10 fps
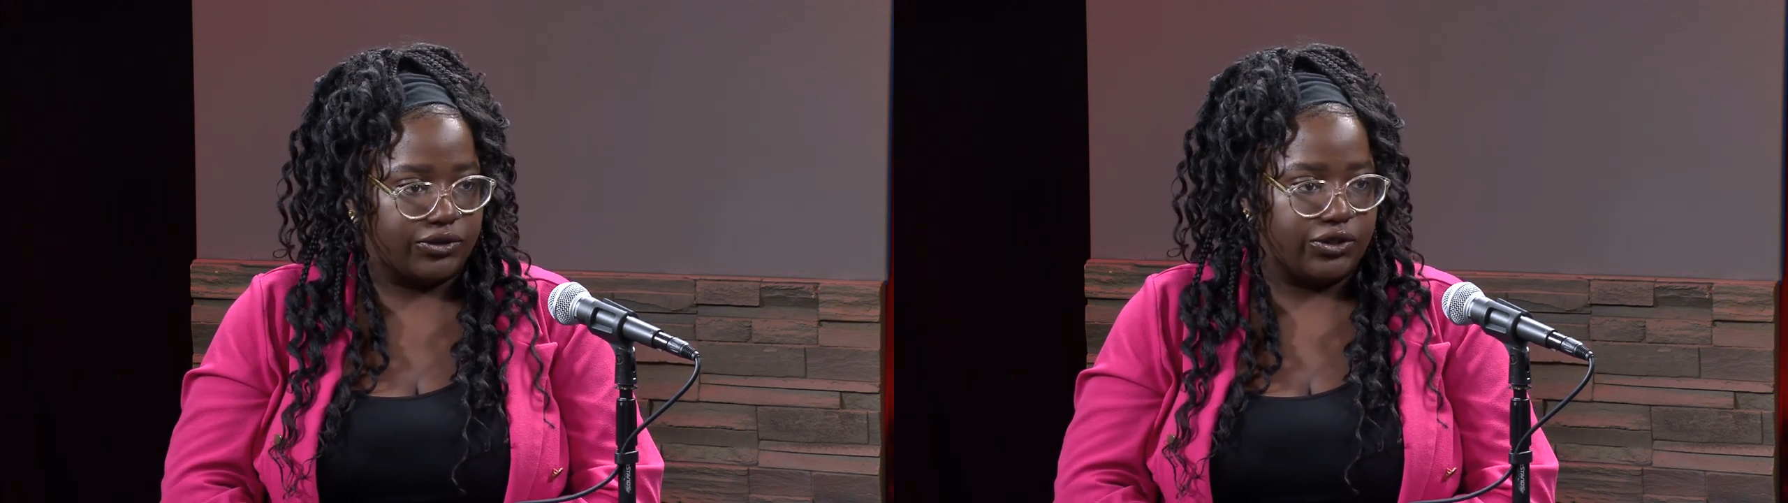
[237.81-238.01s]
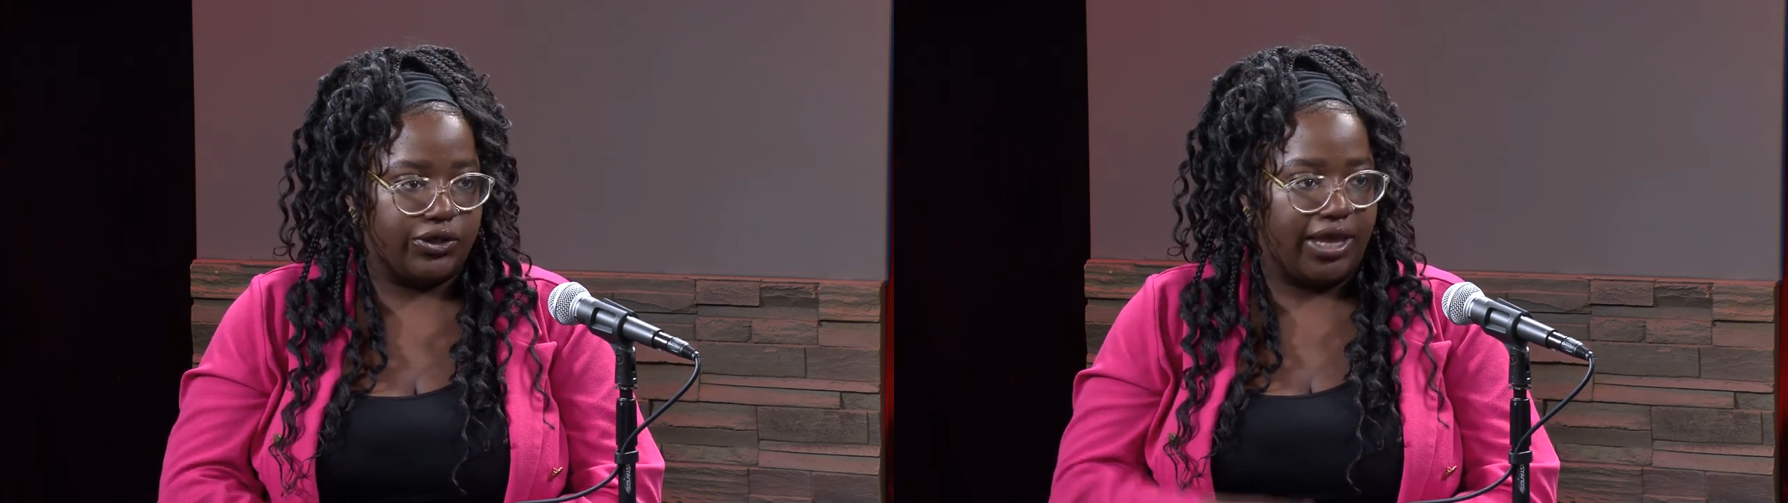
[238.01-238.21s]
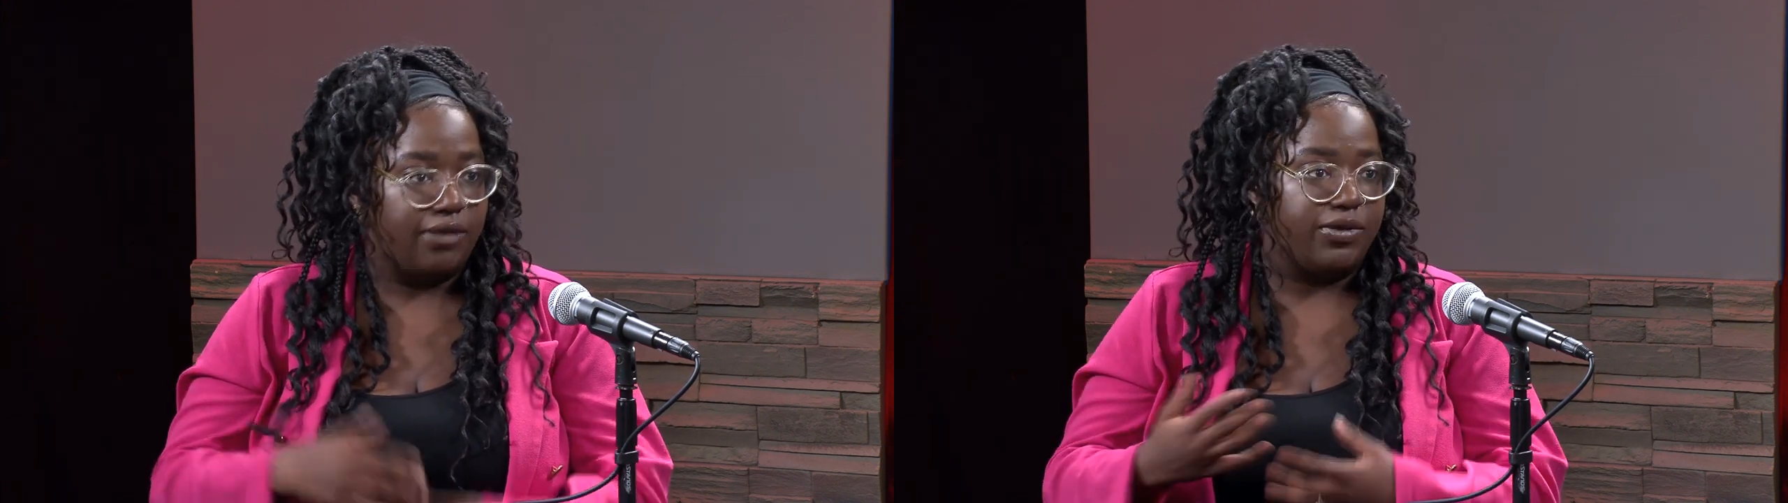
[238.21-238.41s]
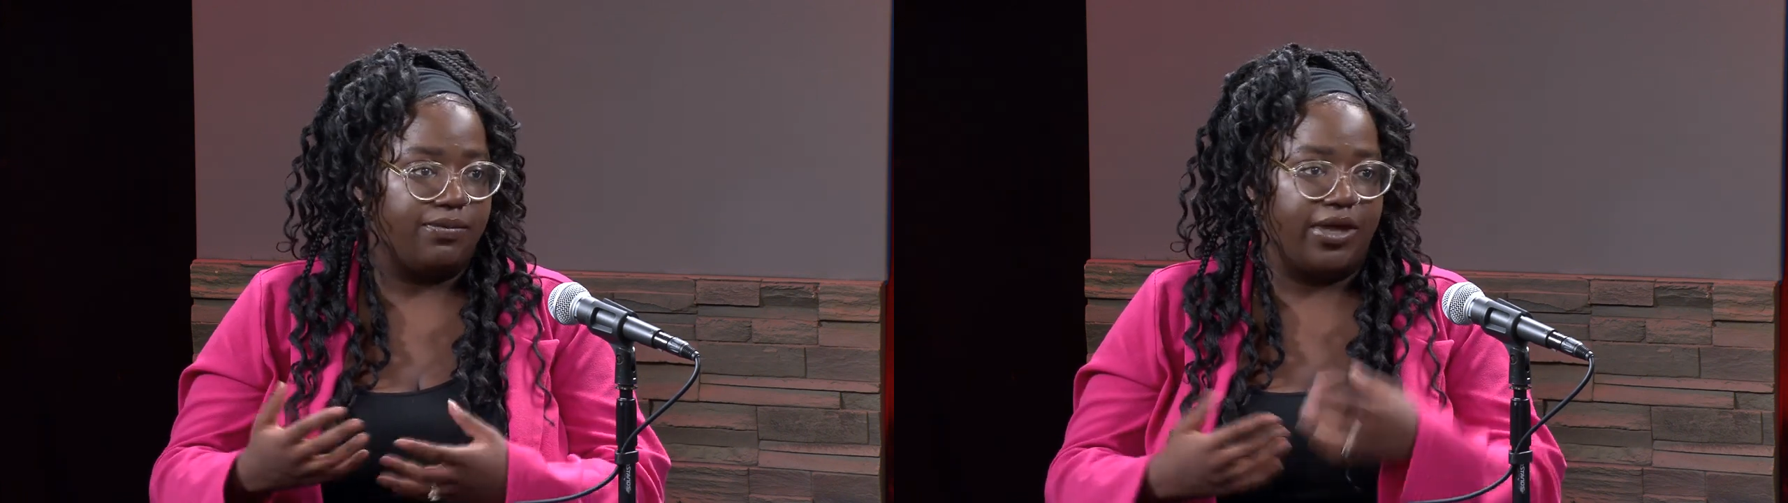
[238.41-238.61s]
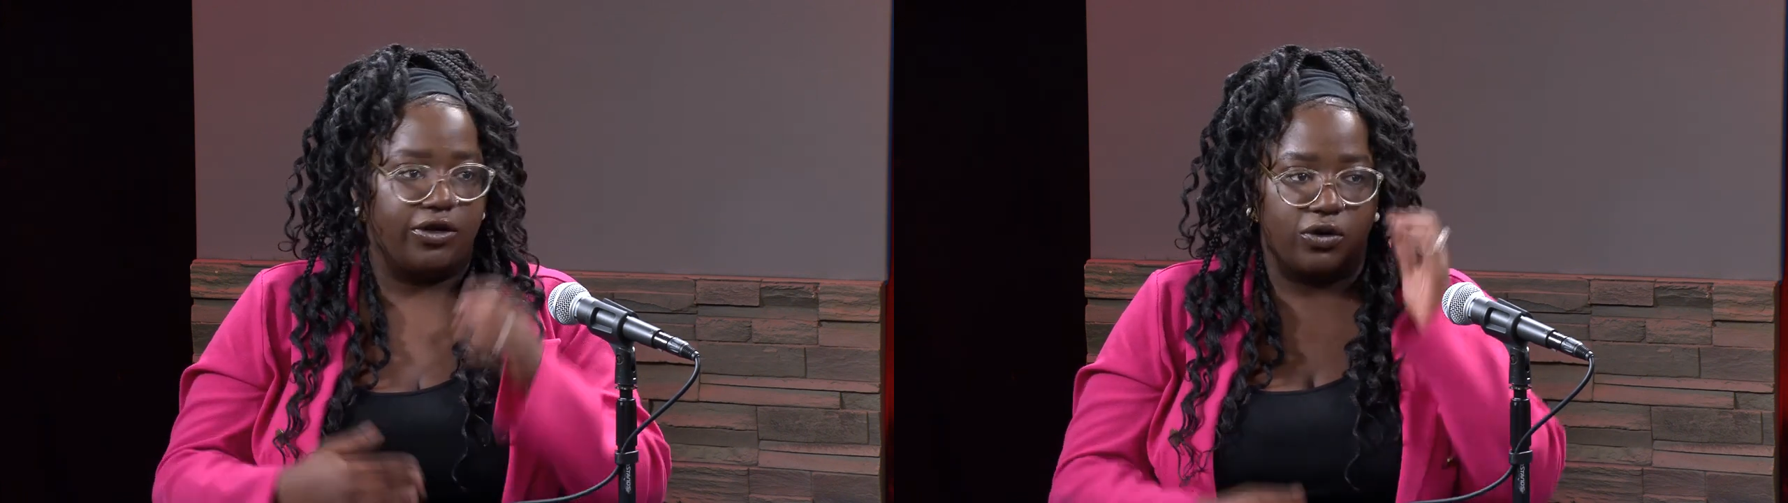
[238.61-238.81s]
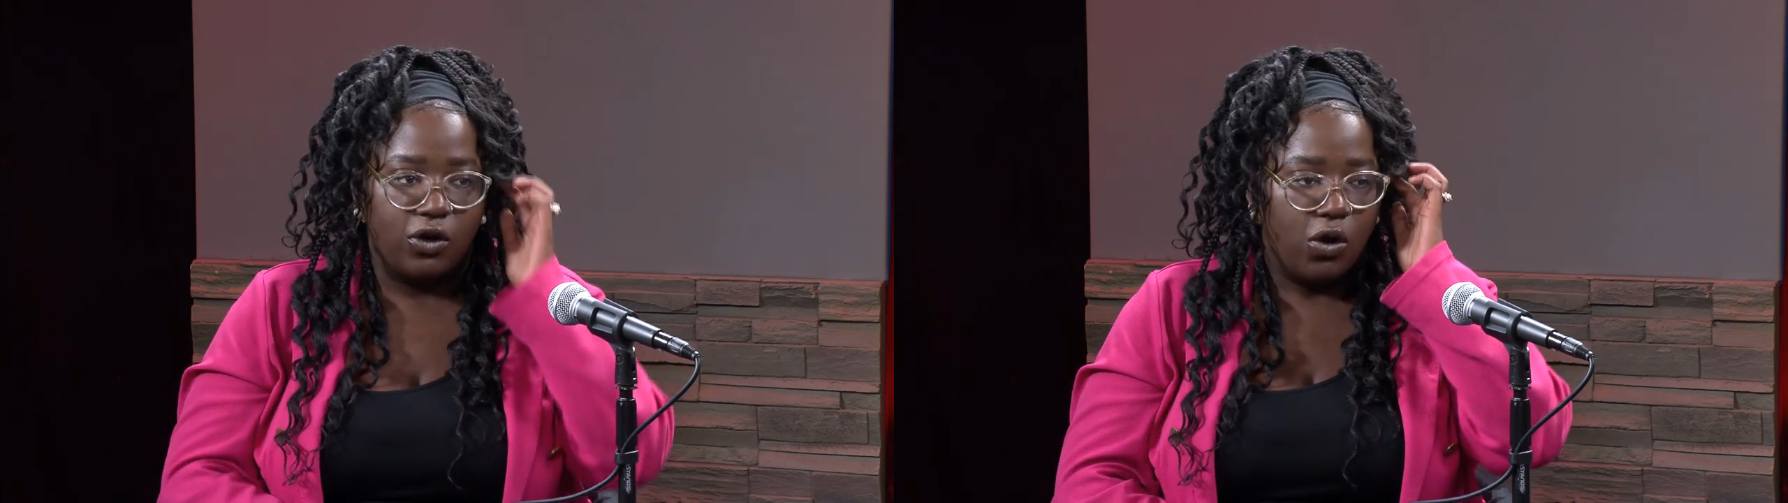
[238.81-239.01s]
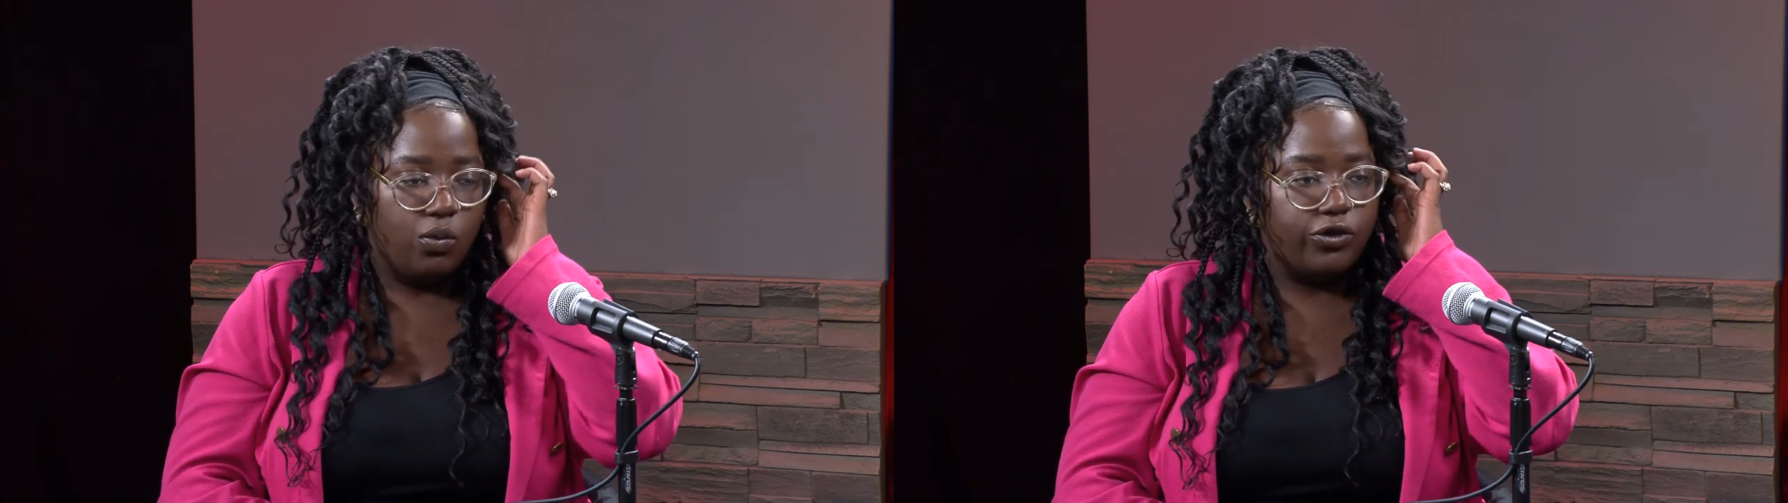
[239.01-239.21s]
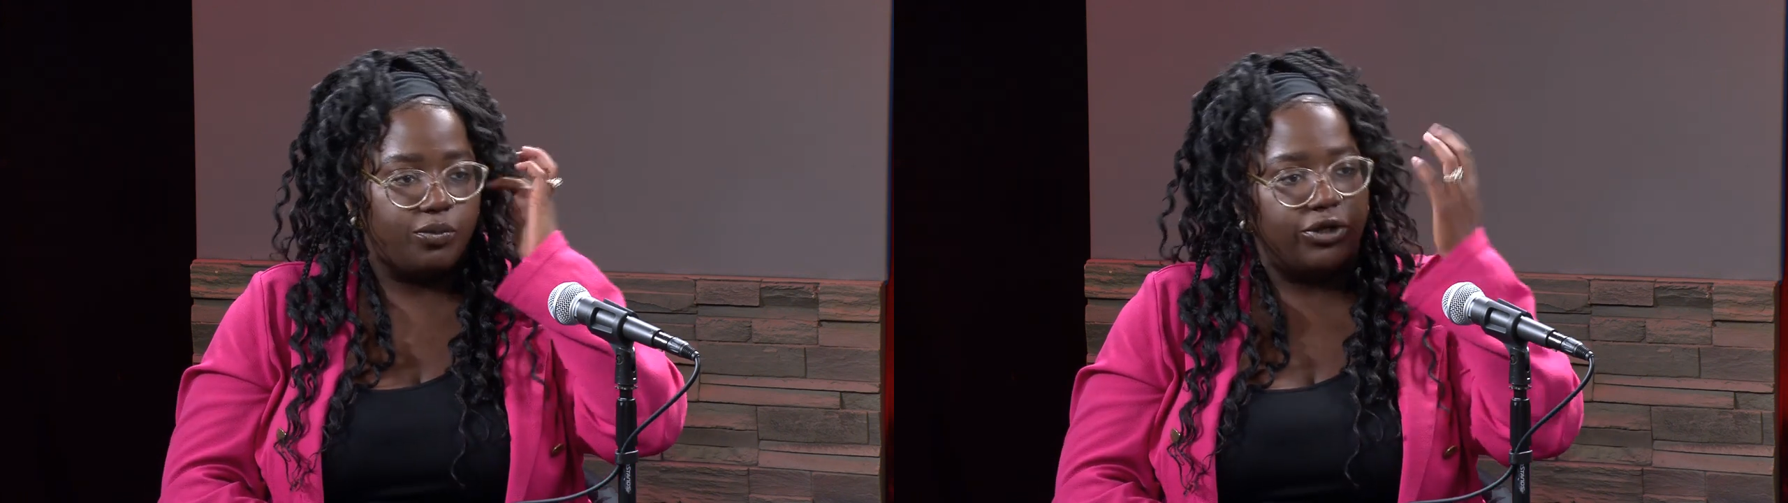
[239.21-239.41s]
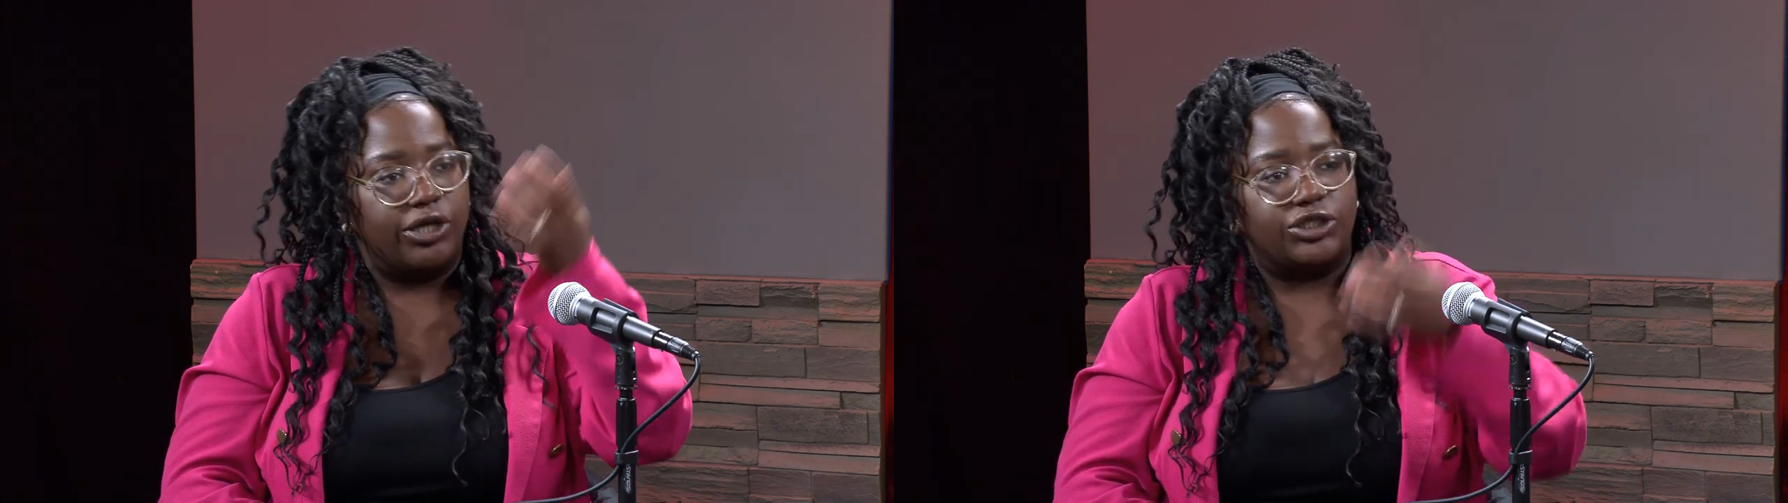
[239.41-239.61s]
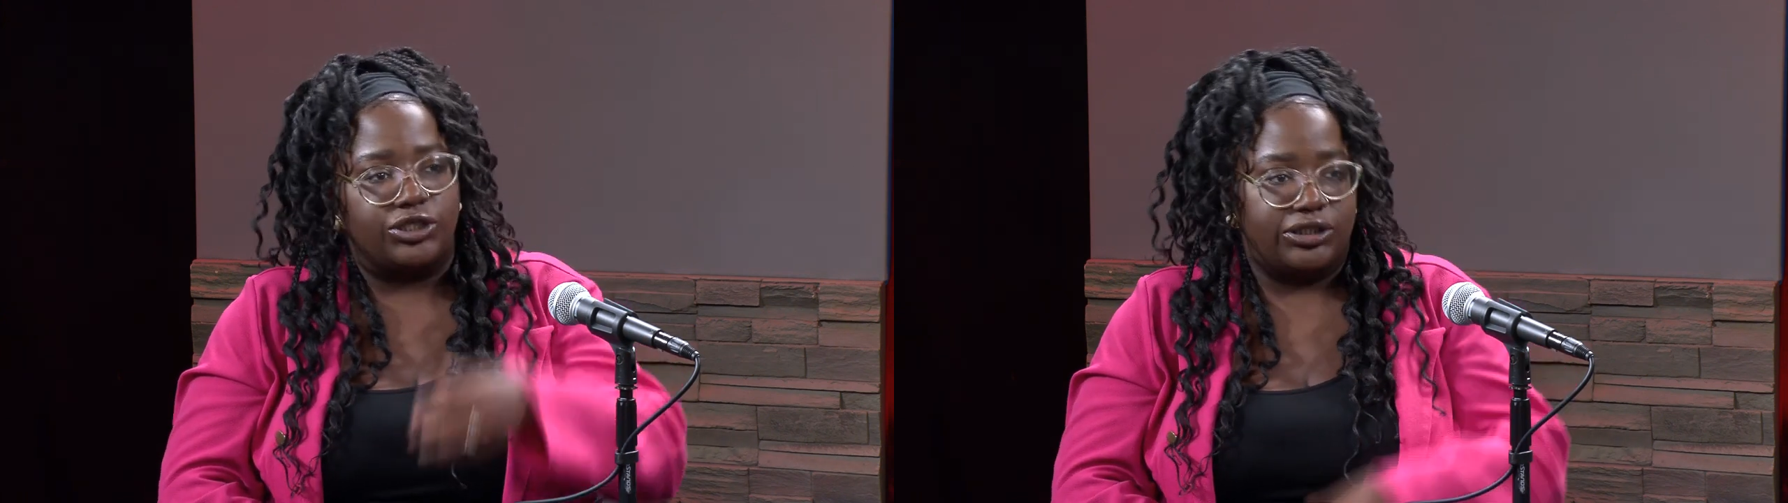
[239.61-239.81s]
So you can be better with
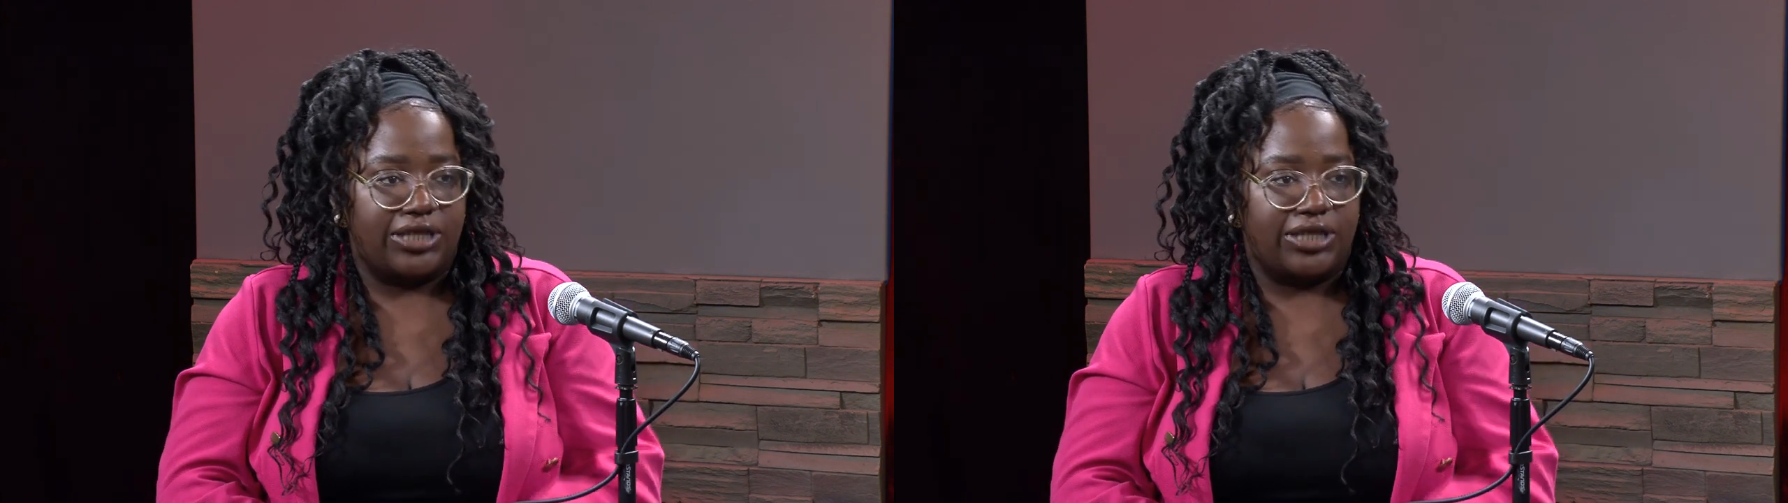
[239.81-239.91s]
production